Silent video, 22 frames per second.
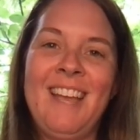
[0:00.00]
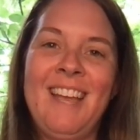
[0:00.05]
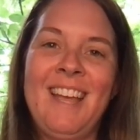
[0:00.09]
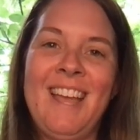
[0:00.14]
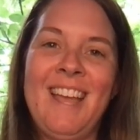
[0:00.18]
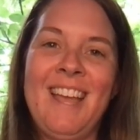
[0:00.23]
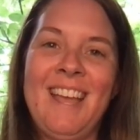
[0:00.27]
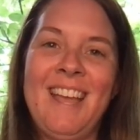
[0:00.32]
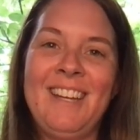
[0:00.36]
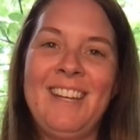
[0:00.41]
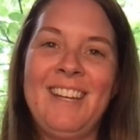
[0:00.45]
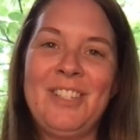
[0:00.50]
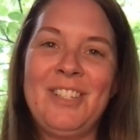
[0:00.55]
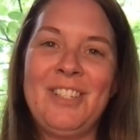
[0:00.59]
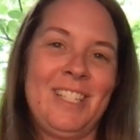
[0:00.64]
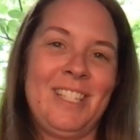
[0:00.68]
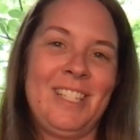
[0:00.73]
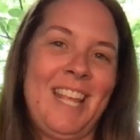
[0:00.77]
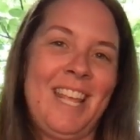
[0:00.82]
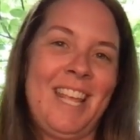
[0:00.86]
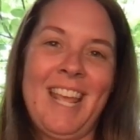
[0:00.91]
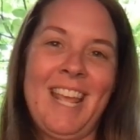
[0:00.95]
and
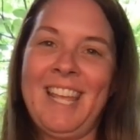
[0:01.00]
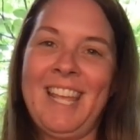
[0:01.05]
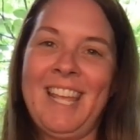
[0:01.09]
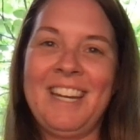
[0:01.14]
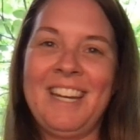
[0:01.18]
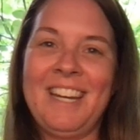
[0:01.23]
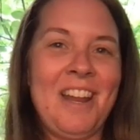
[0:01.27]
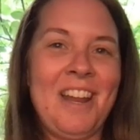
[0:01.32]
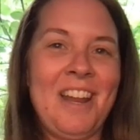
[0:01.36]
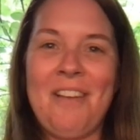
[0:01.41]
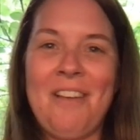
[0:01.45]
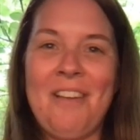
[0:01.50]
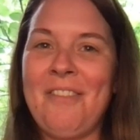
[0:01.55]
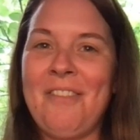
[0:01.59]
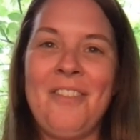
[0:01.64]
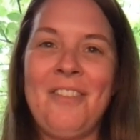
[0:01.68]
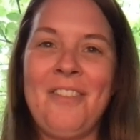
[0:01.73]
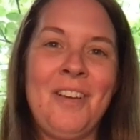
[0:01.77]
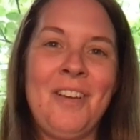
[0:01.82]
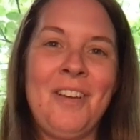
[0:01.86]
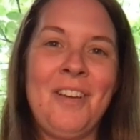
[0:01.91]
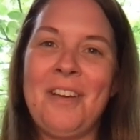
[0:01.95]
just can't get
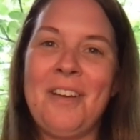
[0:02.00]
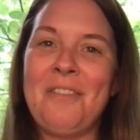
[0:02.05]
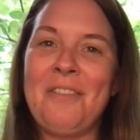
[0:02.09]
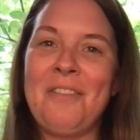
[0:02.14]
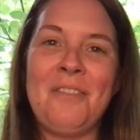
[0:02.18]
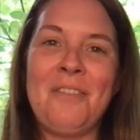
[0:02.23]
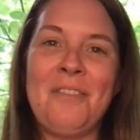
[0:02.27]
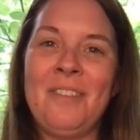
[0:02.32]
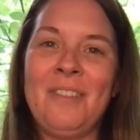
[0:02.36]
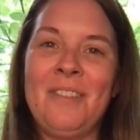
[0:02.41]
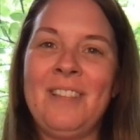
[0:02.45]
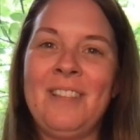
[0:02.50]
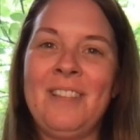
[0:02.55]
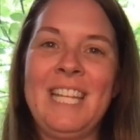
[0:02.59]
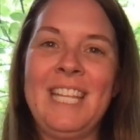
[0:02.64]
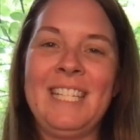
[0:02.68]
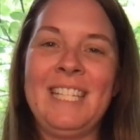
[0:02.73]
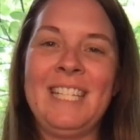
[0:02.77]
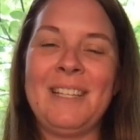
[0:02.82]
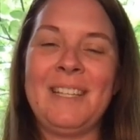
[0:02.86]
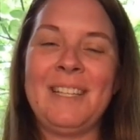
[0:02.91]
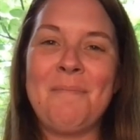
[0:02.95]
enough of
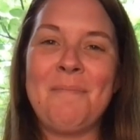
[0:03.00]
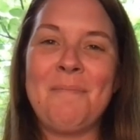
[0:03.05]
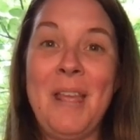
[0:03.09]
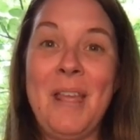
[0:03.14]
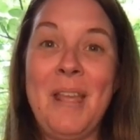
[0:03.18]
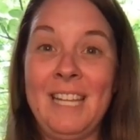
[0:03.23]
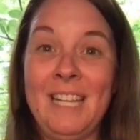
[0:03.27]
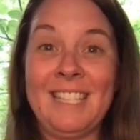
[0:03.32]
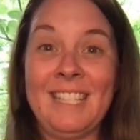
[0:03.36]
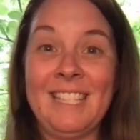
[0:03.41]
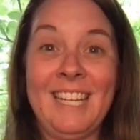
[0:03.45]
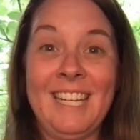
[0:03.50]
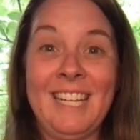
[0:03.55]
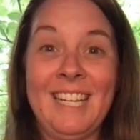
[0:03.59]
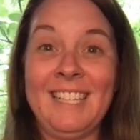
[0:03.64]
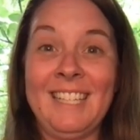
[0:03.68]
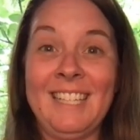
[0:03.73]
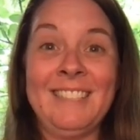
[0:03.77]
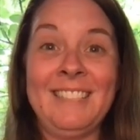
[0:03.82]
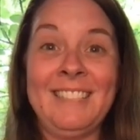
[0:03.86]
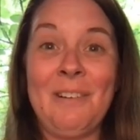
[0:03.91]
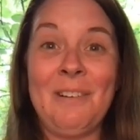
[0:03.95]
these
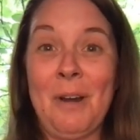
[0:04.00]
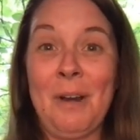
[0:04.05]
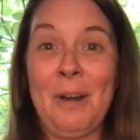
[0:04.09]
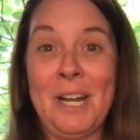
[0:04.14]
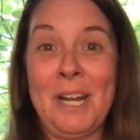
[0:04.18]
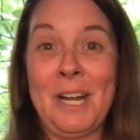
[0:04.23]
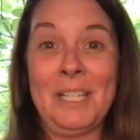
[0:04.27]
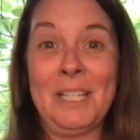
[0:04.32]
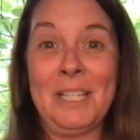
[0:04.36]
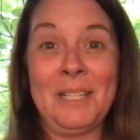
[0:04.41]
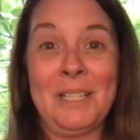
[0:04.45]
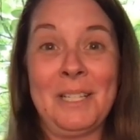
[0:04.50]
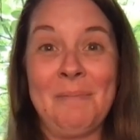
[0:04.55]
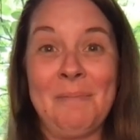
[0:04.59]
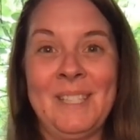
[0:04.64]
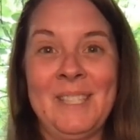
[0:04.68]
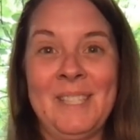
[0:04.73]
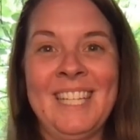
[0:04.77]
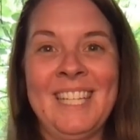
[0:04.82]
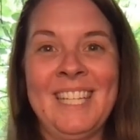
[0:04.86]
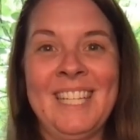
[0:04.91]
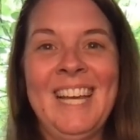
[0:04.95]
amazing
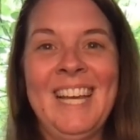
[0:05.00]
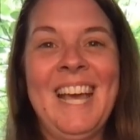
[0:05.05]
organisms,